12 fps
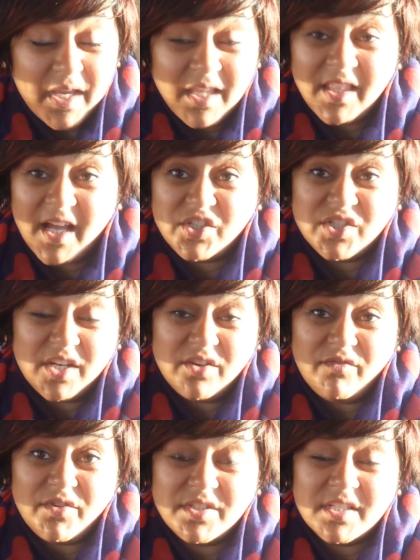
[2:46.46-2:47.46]
that
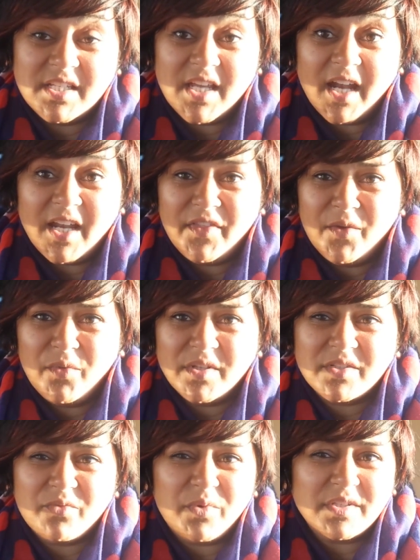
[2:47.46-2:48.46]
generosity, and I think
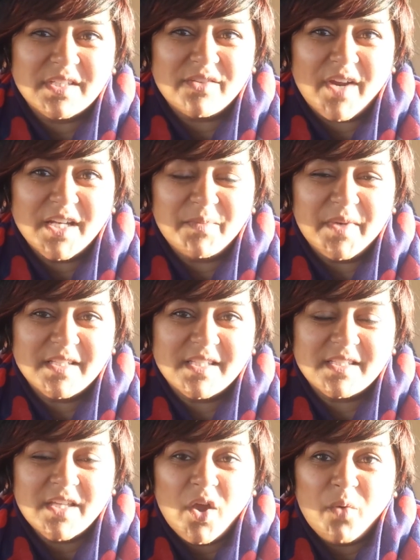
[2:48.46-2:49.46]
what's incredible
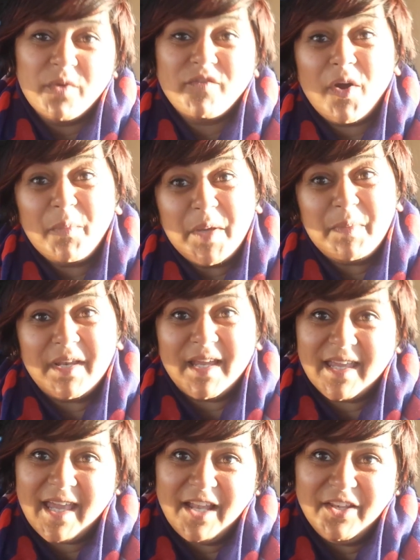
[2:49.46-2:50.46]
is we've got people
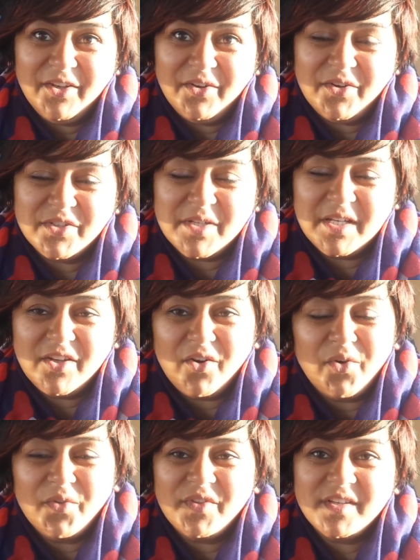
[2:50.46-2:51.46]
like Ken Loach and
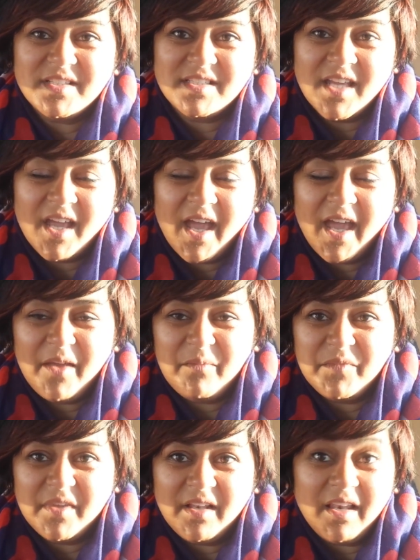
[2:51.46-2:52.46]
others
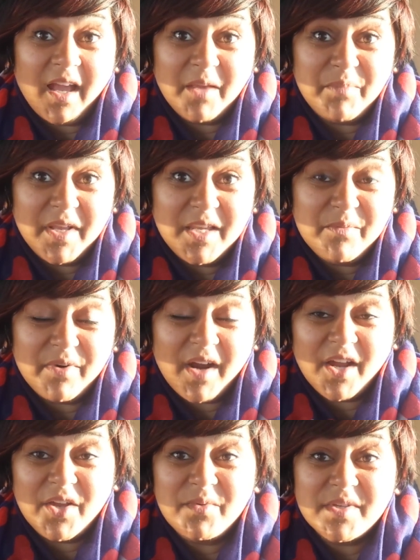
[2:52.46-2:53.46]
like Billy
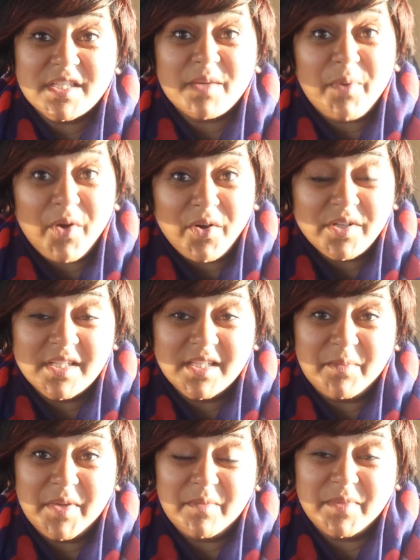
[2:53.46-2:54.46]
Bragg who is supporting
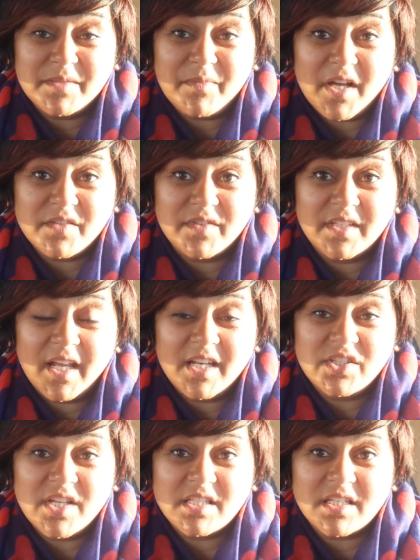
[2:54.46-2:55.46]
the People's March for the
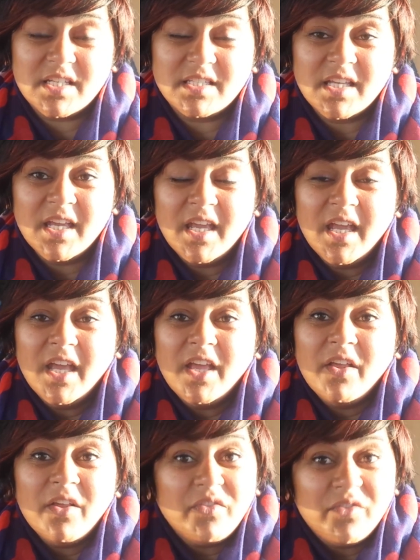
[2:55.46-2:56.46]
NHS, because
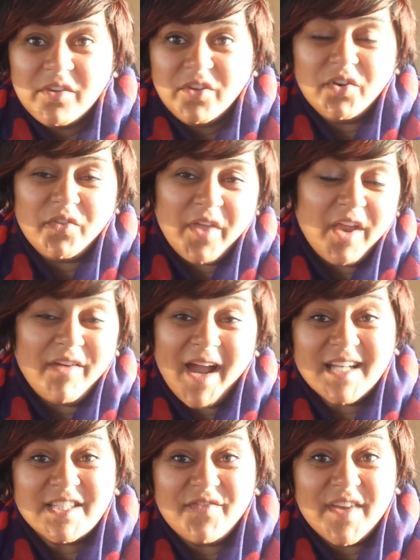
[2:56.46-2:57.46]
you know they're
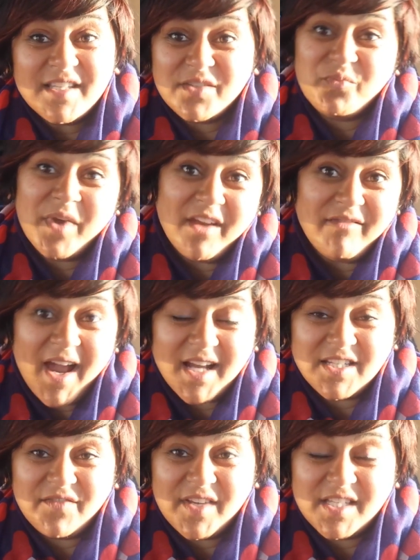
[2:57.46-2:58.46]
activists and we're
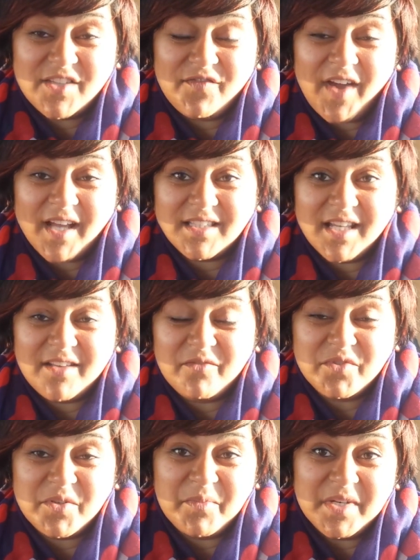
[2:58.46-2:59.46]
activists. The fact
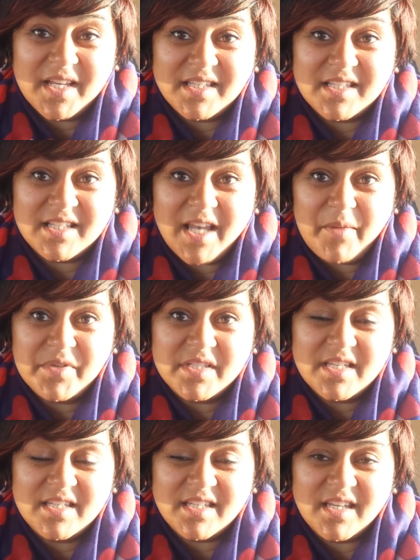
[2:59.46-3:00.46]
that somebody has a
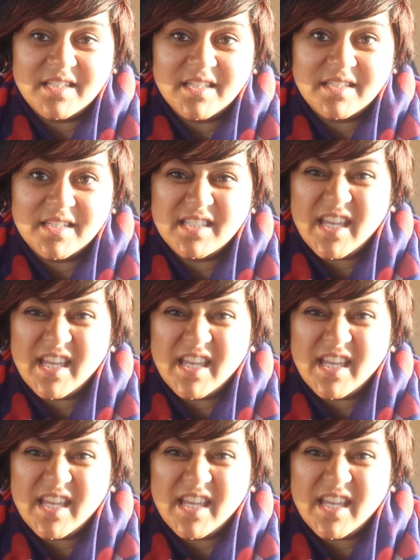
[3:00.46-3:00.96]
celebrity status is